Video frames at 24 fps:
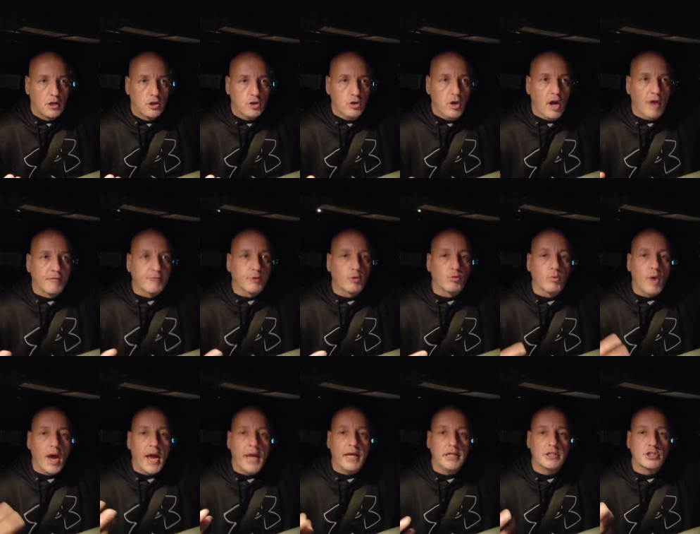you have a
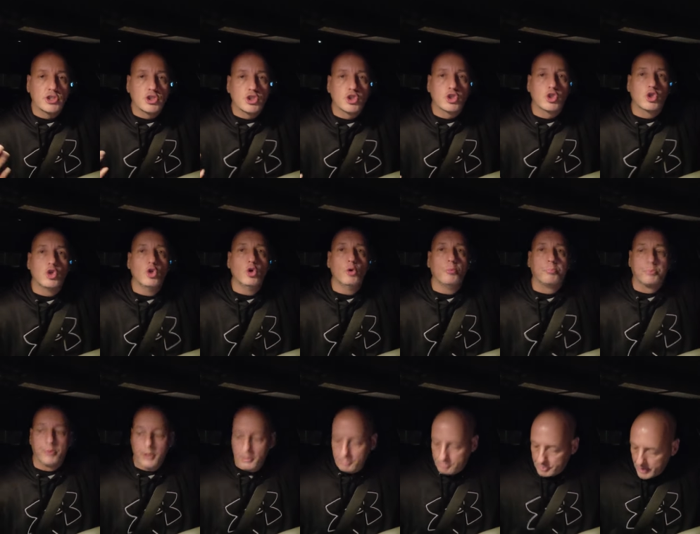right to
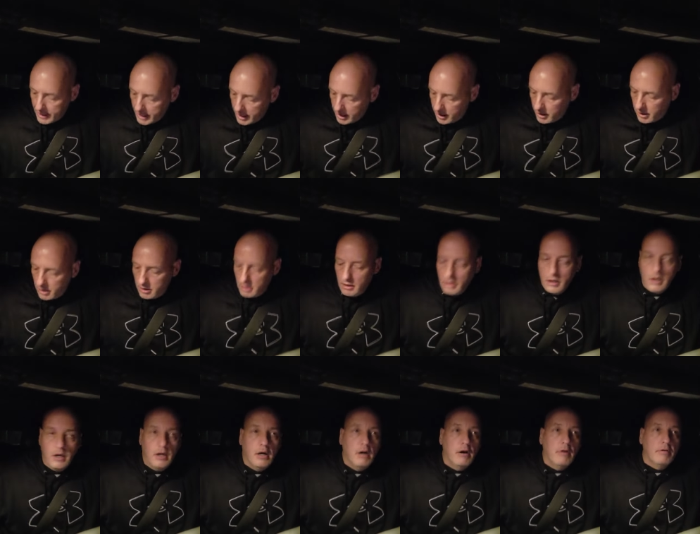prepare
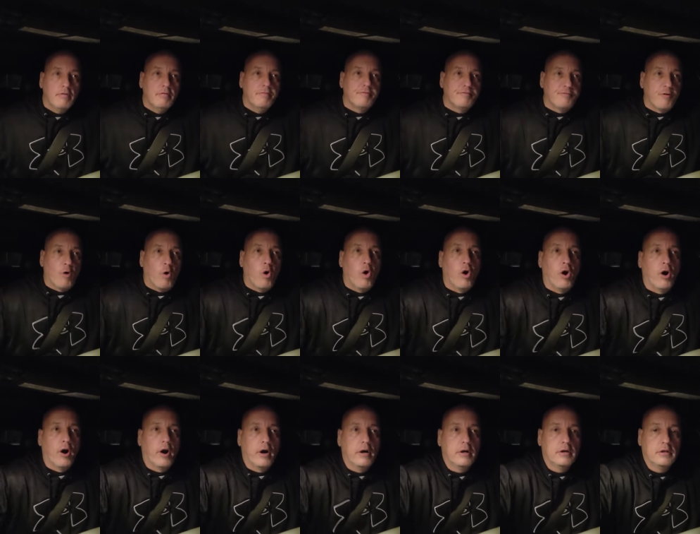
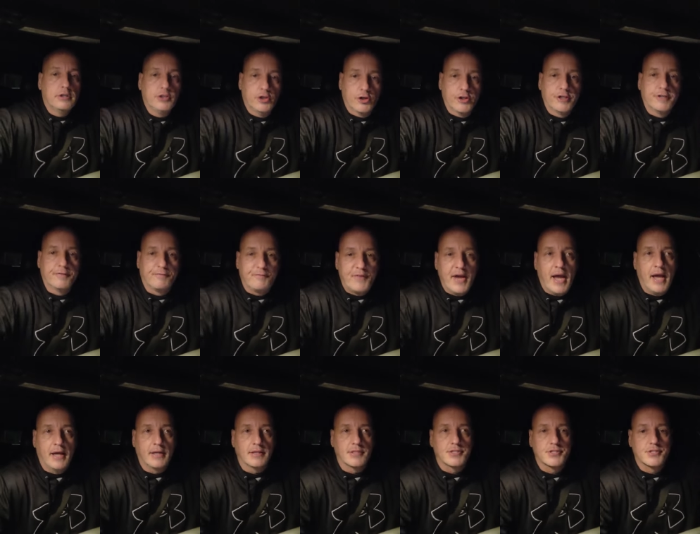for your
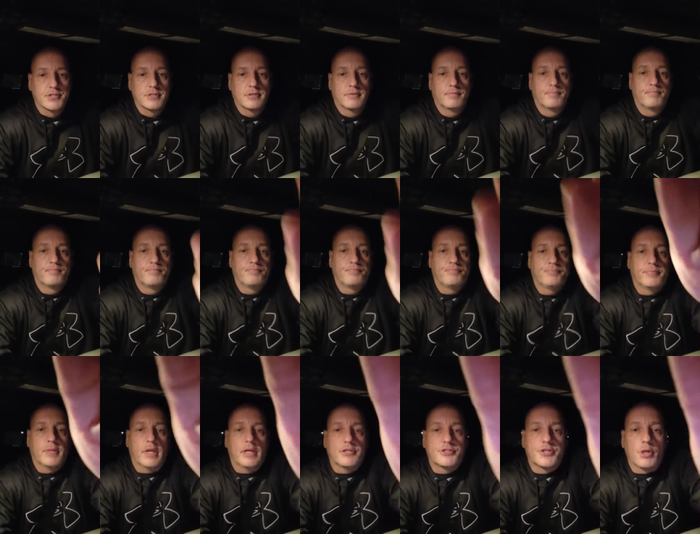defense.
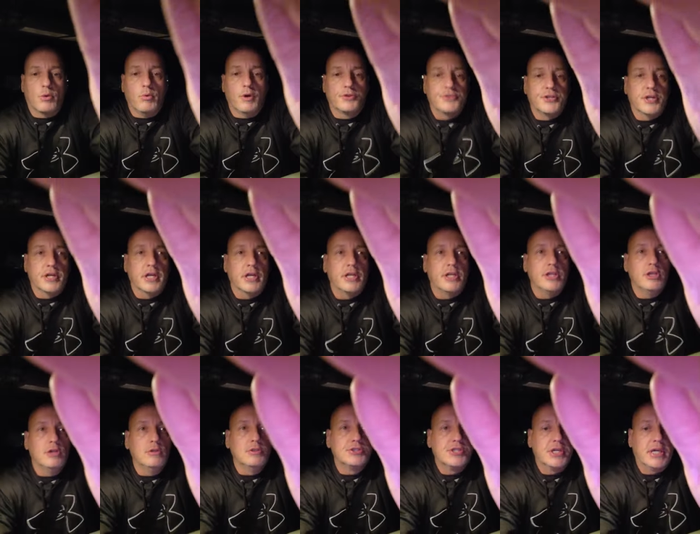And so what they're going
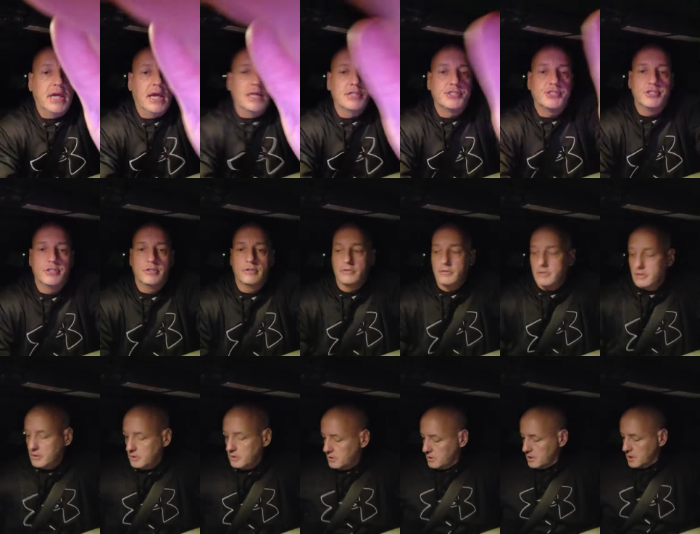to use against you,
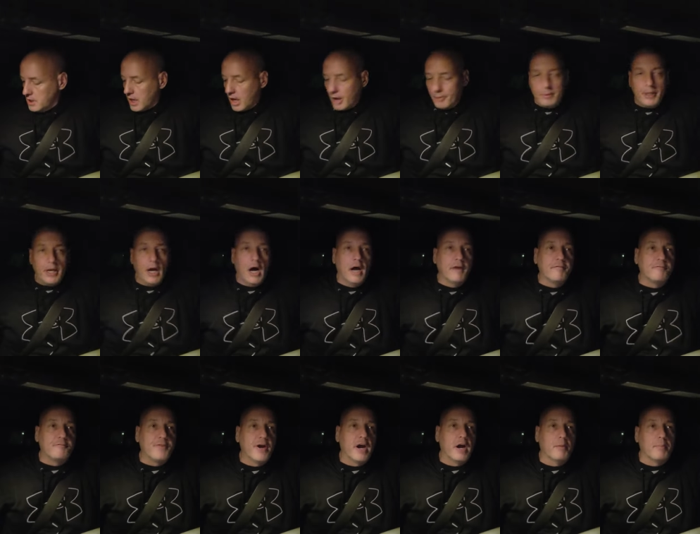that would be
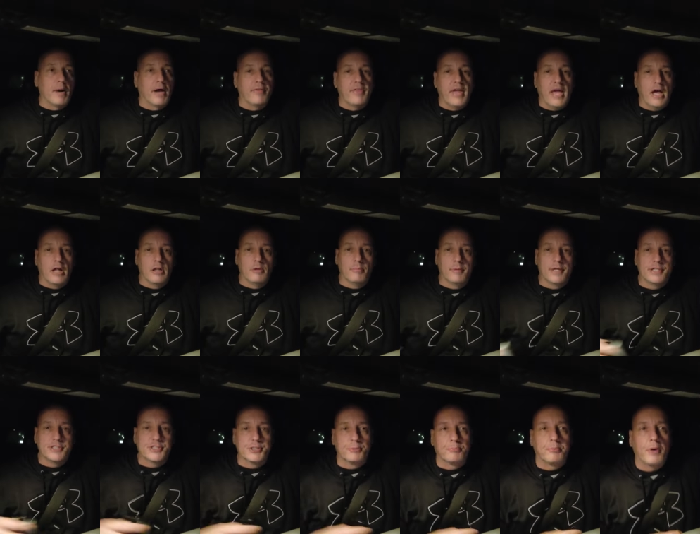unfair by the
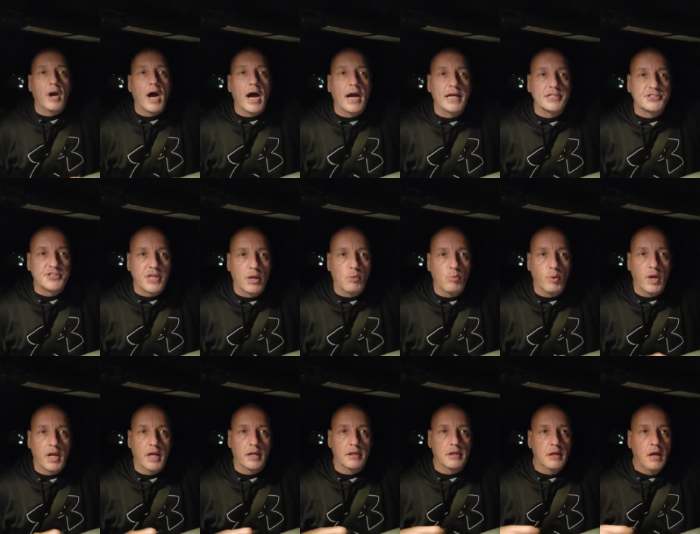element of surprise they
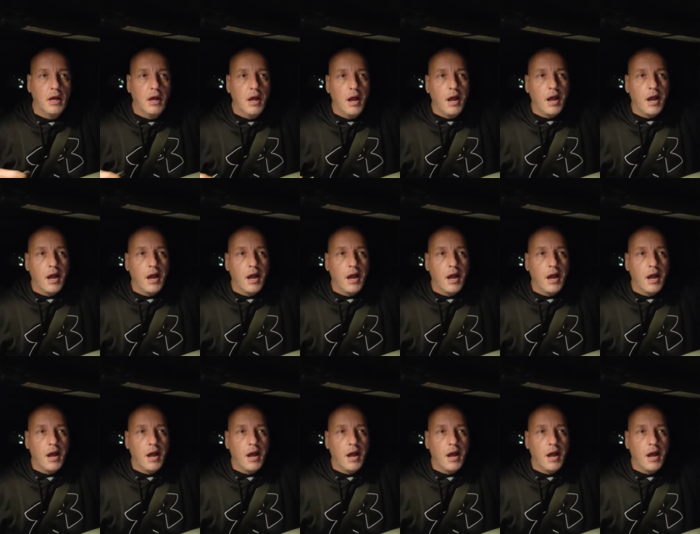win